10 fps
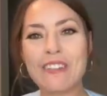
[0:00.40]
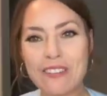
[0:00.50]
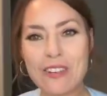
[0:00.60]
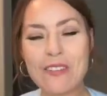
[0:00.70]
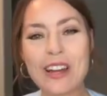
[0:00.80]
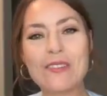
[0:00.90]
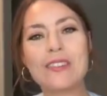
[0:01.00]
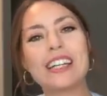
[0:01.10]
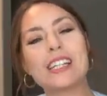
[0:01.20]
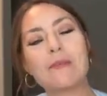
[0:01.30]
everyone,
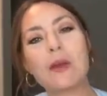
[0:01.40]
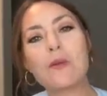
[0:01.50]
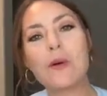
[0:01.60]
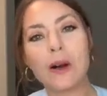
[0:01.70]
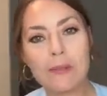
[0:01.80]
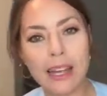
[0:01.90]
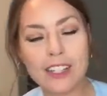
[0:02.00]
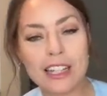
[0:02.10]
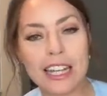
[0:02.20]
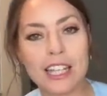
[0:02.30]
what is up and welcome back
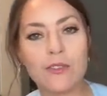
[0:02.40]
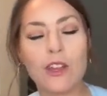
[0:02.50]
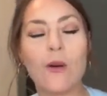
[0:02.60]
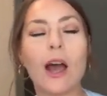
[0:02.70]
to today's video.